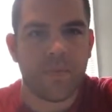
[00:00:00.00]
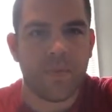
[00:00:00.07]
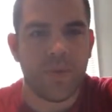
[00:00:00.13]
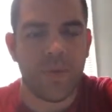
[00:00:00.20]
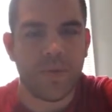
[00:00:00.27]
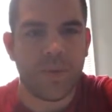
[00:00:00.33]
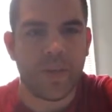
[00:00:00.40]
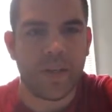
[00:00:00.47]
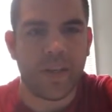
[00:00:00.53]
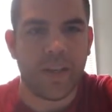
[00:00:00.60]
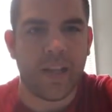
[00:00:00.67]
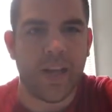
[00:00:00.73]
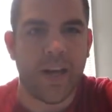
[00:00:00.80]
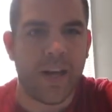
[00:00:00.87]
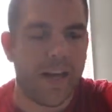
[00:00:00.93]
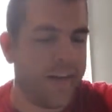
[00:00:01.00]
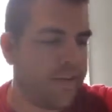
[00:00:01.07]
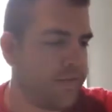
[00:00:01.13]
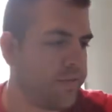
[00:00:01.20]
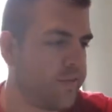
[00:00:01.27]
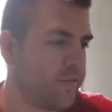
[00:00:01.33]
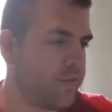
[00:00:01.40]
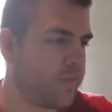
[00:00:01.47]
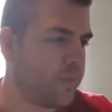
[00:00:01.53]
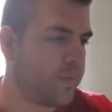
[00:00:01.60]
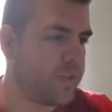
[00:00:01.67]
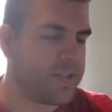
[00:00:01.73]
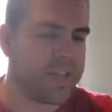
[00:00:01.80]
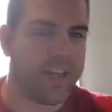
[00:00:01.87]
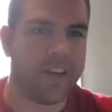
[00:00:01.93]
doing a live from
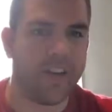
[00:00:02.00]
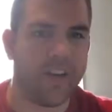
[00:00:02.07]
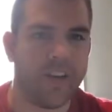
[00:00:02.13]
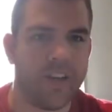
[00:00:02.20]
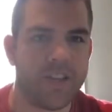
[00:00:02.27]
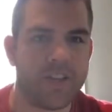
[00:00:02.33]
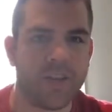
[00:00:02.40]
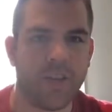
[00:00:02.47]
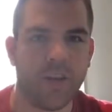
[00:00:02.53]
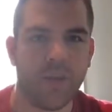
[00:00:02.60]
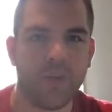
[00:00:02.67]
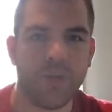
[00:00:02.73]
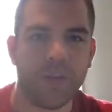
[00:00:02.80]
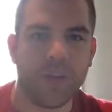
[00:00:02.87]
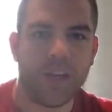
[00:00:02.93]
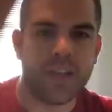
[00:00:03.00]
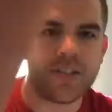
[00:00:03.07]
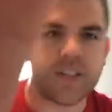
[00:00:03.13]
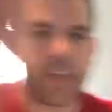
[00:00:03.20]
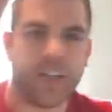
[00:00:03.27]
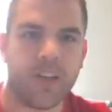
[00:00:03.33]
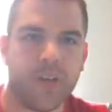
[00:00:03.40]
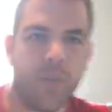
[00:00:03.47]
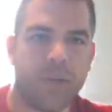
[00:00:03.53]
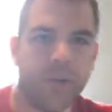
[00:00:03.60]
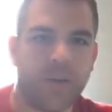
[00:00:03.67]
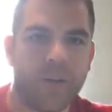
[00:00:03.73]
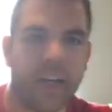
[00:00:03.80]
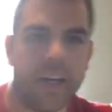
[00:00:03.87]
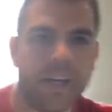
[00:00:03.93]
this area, so I hope you guys can hear me
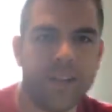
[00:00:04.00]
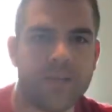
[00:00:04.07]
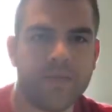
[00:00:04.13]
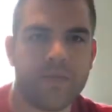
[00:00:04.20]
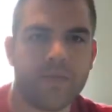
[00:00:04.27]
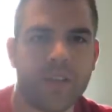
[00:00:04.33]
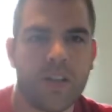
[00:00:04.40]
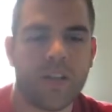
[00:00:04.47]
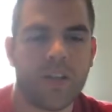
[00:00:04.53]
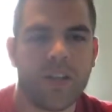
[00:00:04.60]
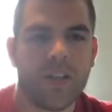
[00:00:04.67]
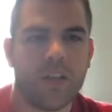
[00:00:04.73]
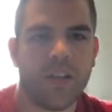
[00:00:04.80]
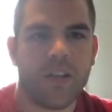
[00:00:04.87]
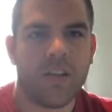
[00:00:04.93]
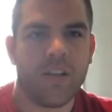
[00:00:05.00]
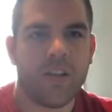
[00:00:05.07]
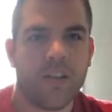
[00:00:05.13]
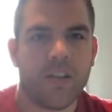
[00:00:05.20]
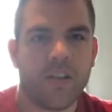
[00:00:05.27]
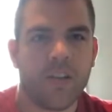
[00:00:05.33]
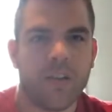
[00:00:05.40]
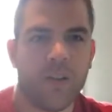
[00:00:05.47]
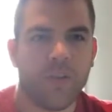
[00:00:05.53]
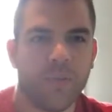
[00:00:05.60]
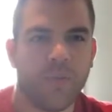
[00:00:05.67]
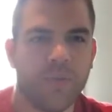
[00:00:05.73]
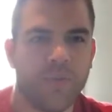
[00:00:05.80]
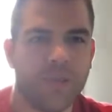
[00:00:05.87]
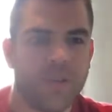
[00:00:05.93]
okay. I hope
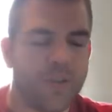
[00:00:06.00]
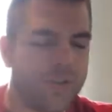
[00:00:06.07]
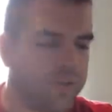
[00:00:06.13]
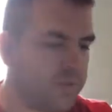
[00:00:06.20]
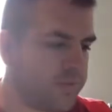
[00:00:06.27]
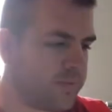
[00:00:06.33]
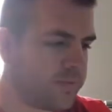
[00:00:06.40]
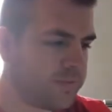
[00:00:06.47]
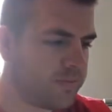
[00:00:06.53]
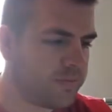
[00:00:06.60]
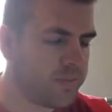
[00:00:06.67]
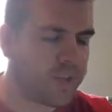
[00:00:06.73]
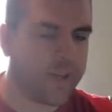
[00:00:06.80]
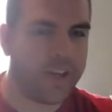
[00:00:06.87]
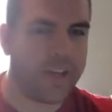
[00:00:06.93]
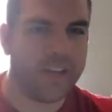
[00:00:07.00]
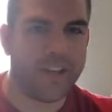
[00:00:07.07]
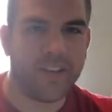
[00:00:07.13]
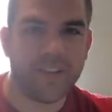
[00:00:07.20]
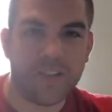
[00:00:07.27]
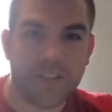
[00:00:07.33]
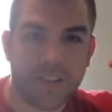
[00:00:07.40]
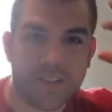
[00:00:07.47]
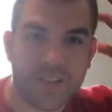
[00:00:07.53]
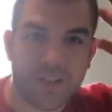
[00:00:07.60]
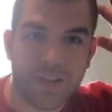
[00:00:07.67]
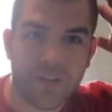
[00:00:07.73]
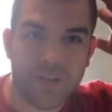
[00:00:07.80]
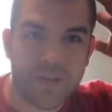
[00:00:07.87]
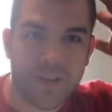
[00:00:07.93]
the view. Go ahead and
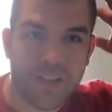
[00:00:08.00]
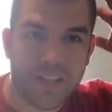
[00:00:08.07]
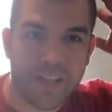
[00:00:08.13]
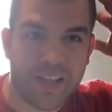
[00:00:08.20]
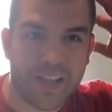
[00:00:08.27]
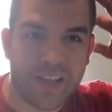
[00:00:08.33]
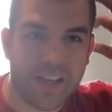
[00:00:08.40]
excuse the